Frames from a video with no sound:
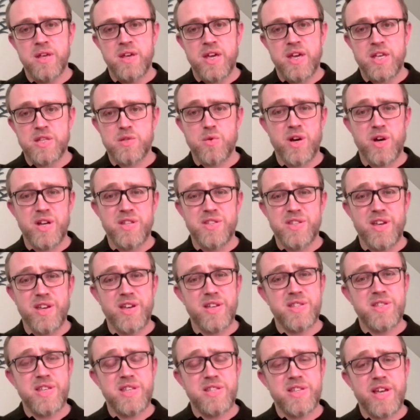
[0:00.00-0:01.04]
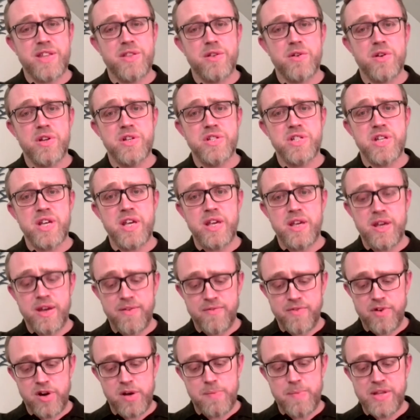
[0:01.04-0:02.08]
It's quite a dirty technology
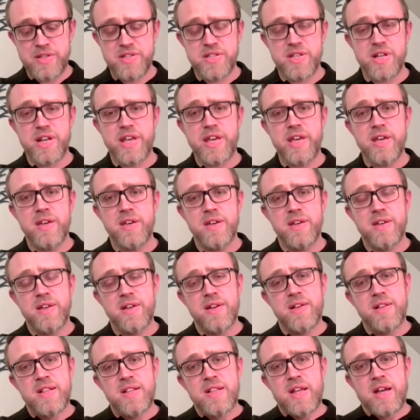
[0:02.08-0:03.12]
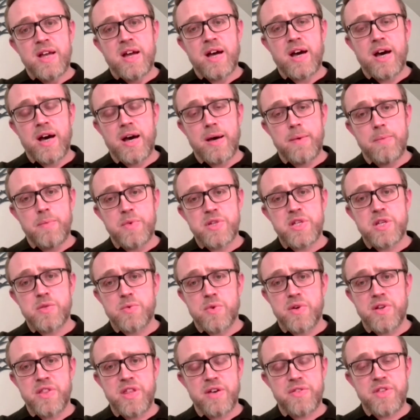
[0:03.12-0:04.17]
environmentally, which is
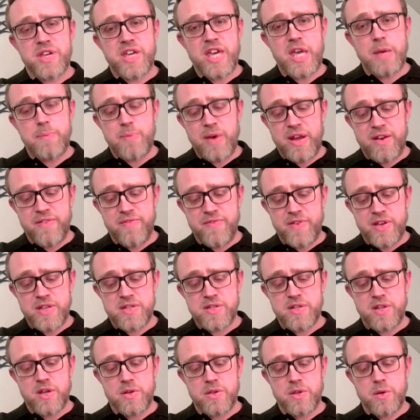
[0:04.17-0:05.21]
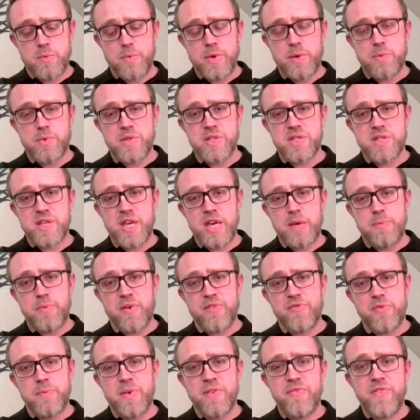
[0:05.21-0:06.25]
one of the other key benefits that we would see.
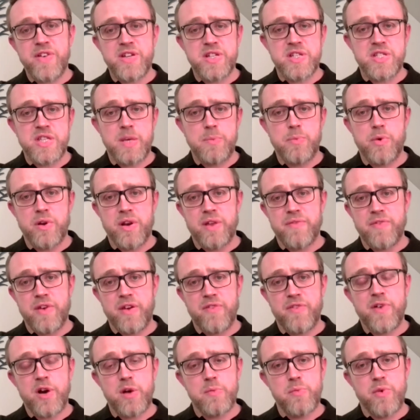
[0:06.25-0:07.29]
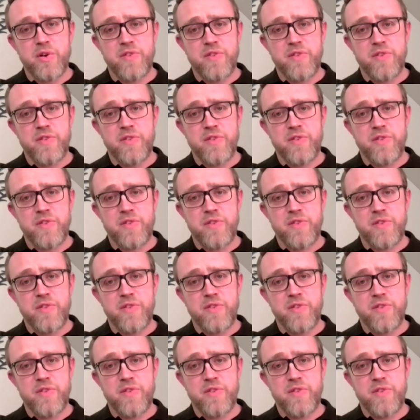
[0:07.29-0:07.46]
But from an efficiency point of view, far more